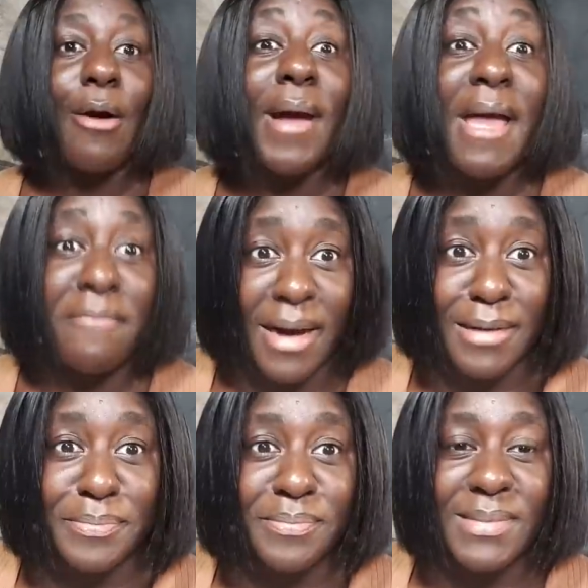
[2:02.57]
However,
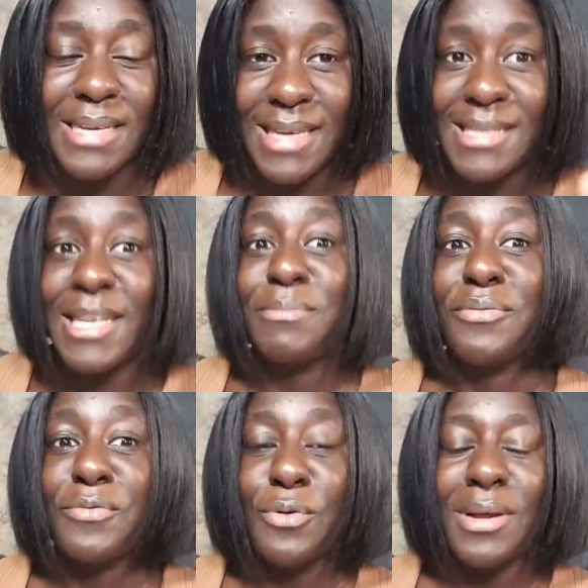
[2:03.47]
as I said
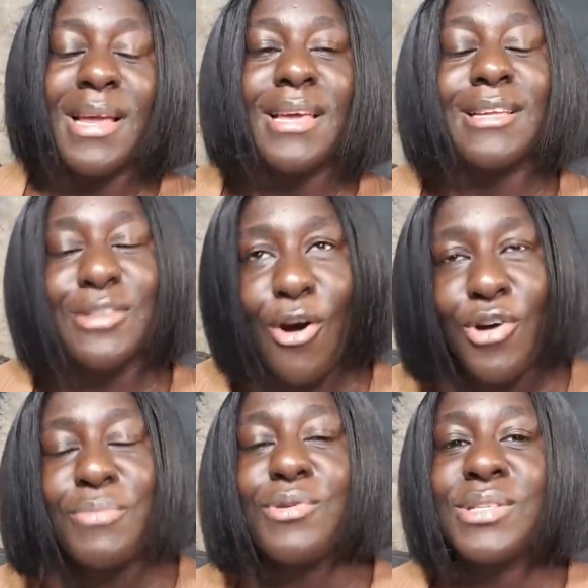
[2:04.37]
before, it
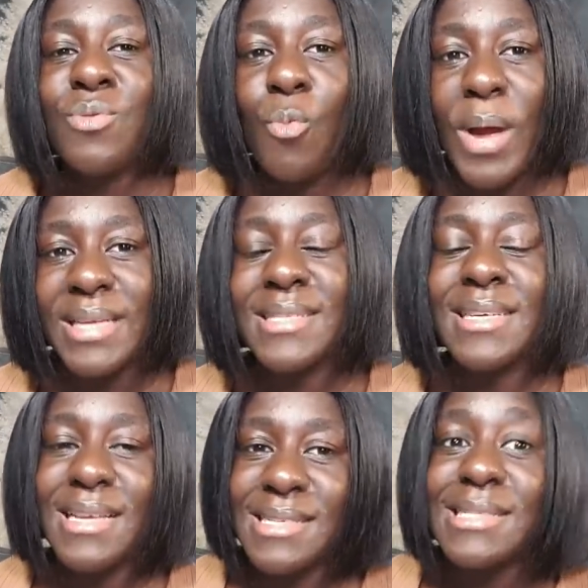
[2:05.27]
almost went
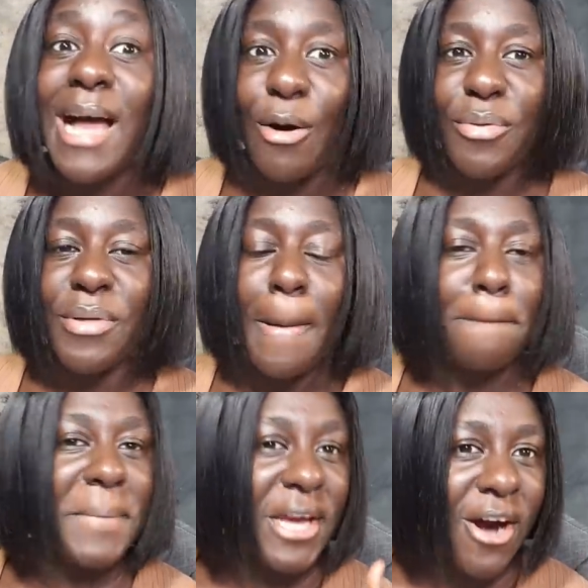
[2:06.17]
south
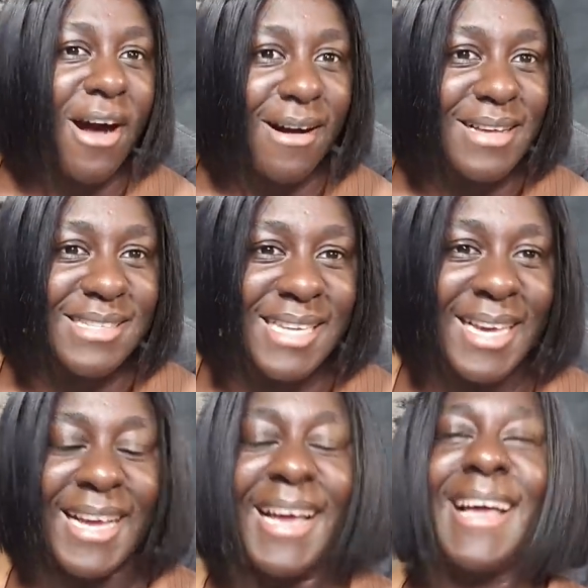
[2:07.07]
because
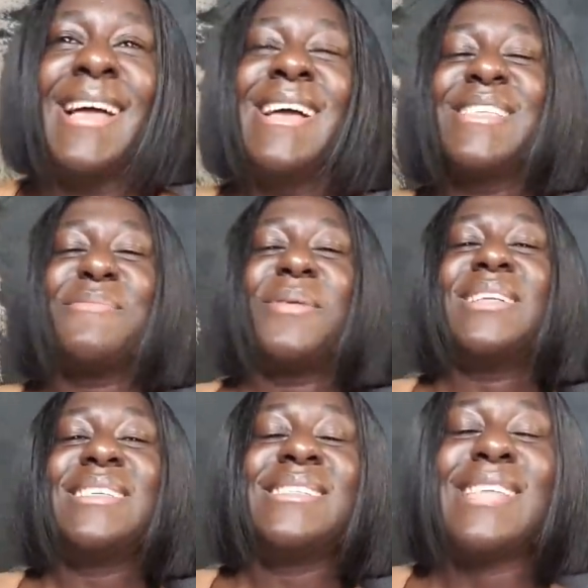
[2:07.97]
the
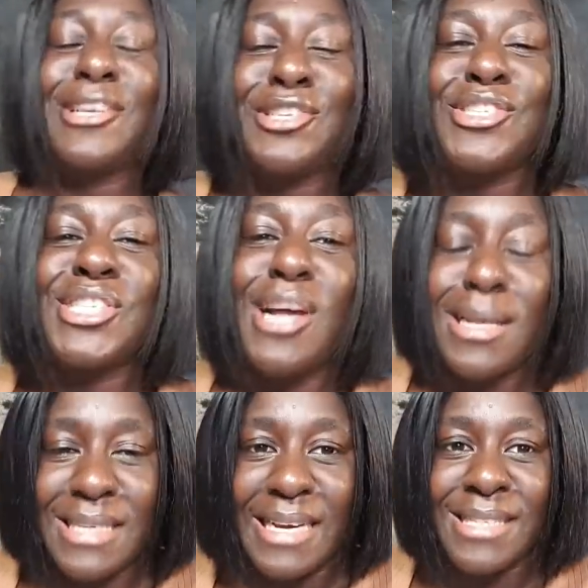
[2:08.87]
bonding session
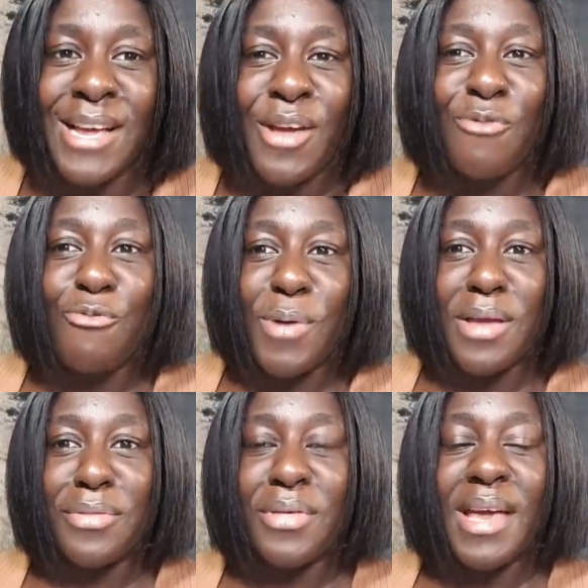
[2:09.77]
started
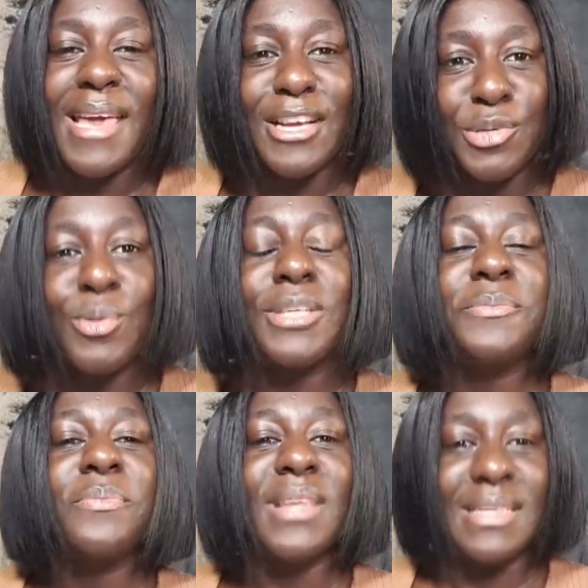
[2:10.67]
with
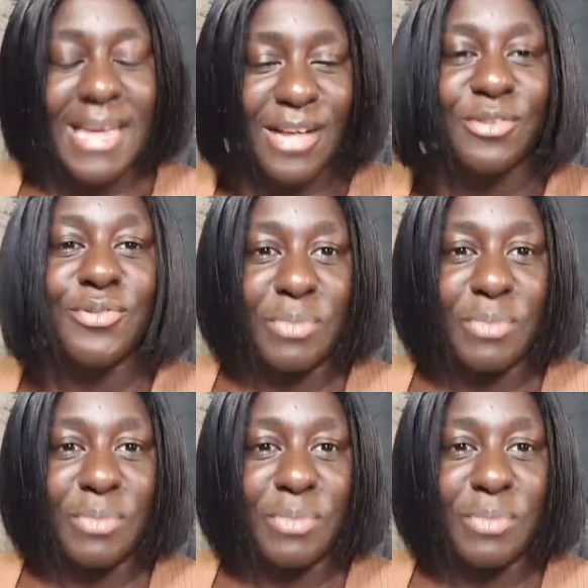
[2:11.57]
GASH1 and Thato's